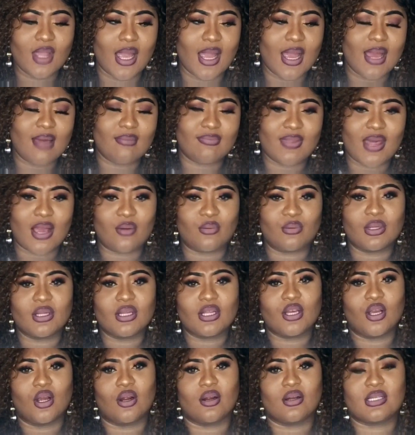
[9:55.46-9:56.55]
And that
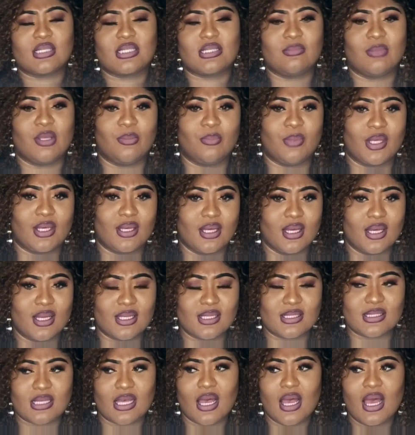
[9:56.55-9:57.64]
really hurts me
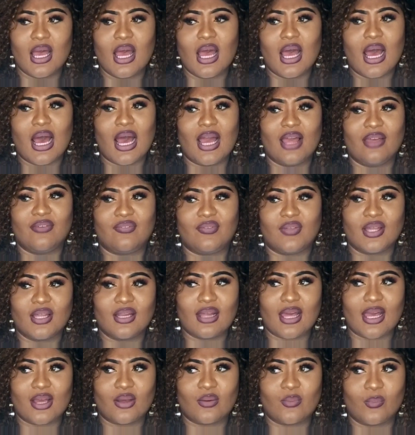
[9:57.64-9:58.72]
because I feel
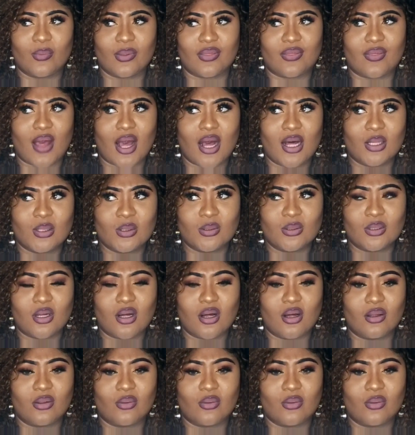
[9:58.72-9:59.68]
like throughout